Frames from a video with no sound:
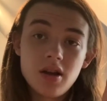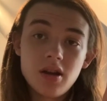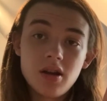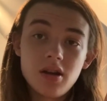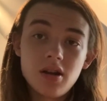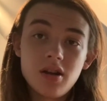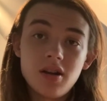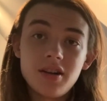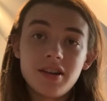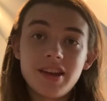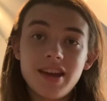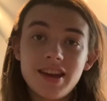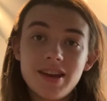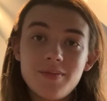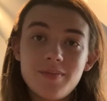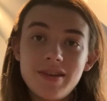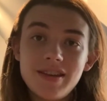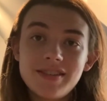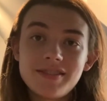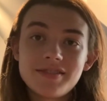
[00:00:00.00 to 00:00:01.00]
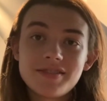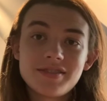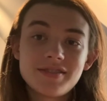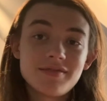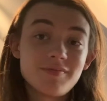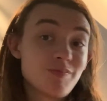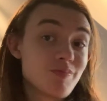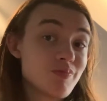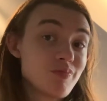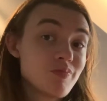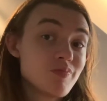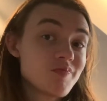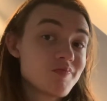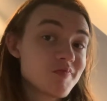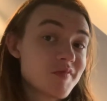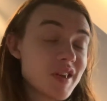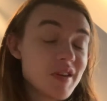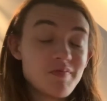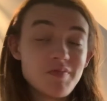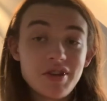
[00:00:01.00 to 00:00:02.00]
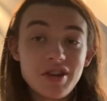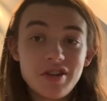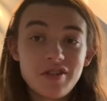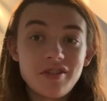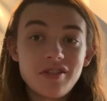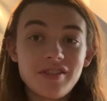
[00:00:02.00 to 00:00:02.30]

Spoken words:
on enemies can be